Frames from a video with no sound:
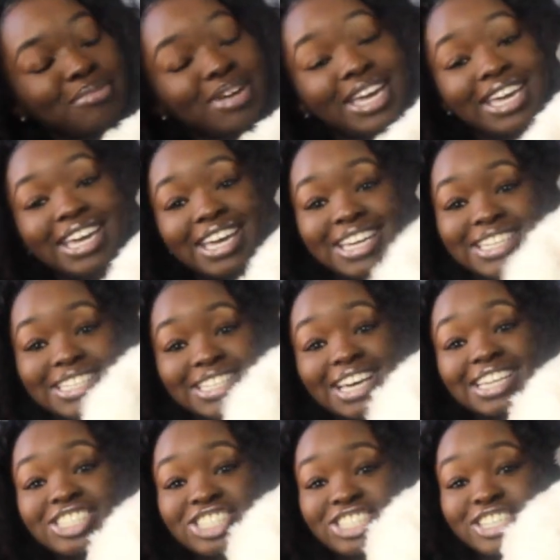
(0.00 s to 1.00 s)
He is
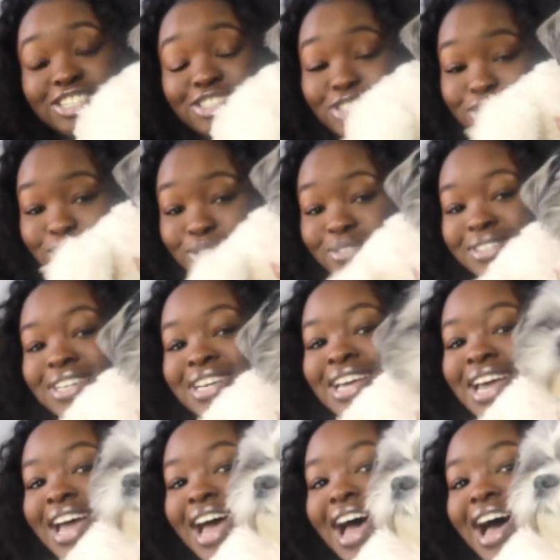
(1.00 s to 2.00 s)
a Shih Tzu.
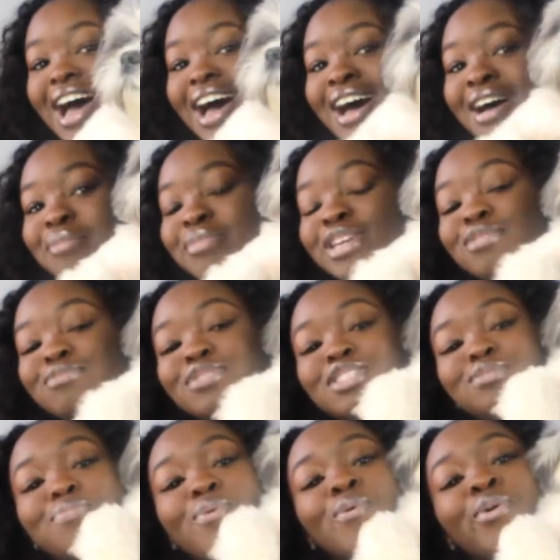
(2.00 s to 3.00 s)
He
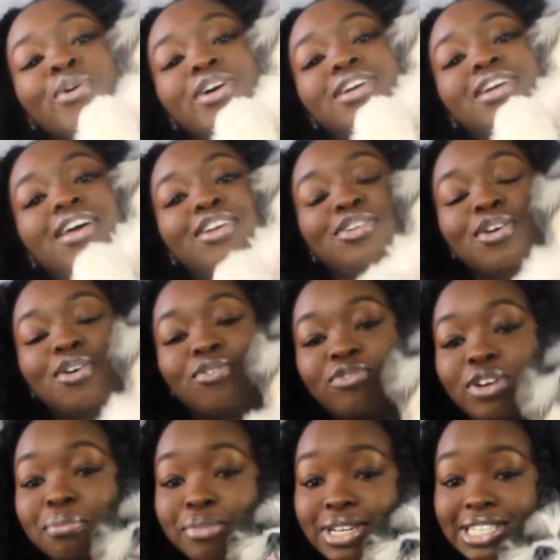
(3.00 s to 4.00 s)
was born
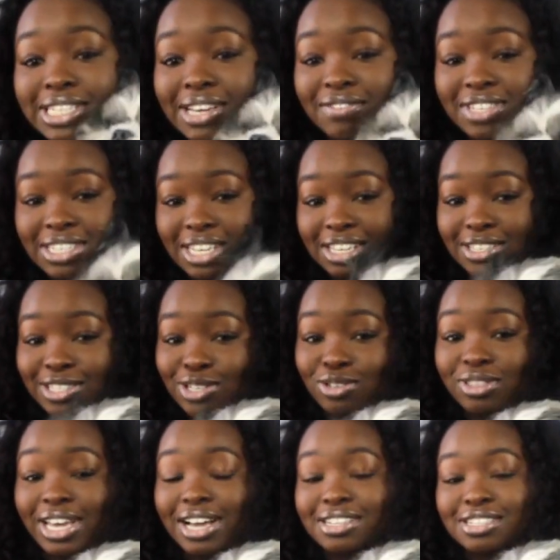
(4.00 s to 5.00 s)
November 17,
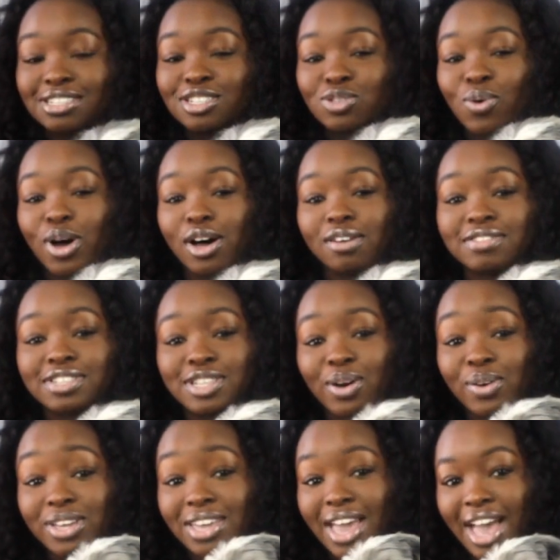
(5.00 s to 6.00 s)
2012,
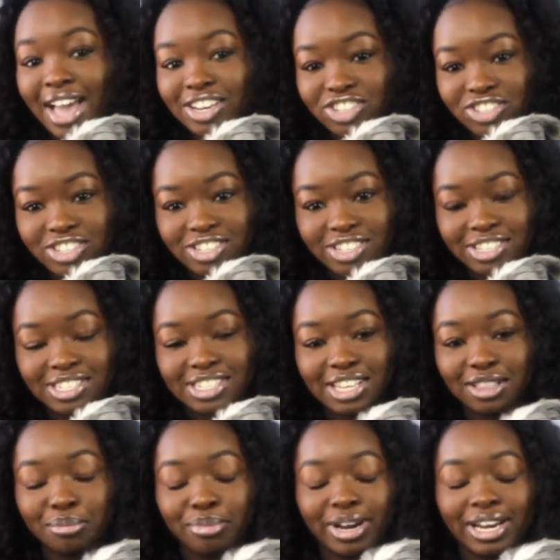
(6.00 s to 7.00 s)
so he actually just
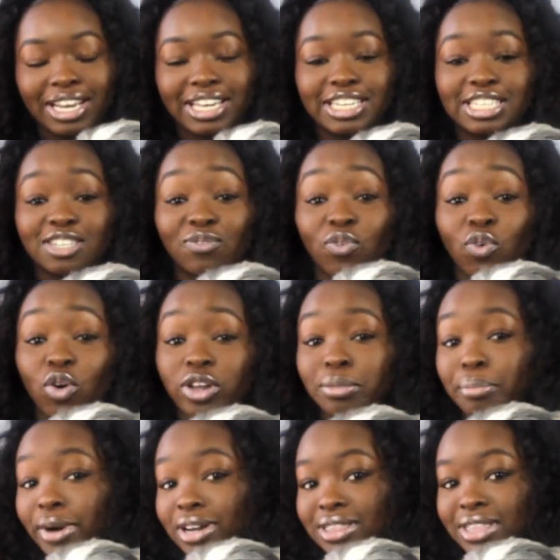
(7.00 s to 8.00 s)
celebrated his
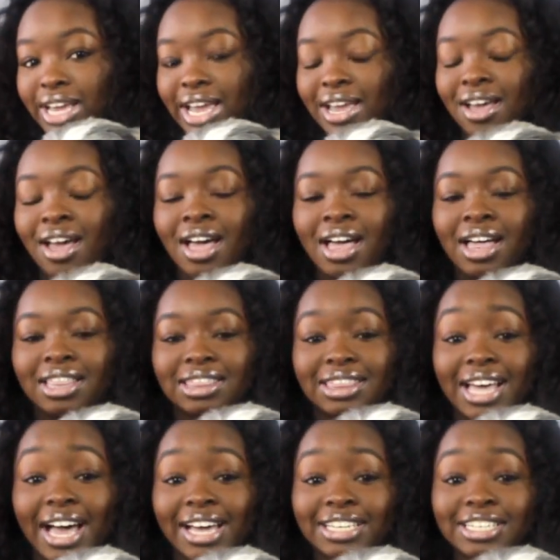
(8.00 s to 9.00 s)
fourth birthday
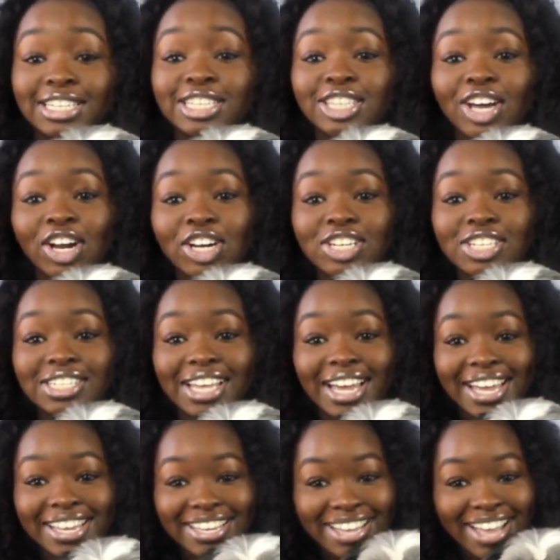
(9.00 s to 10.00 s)
last Thursday.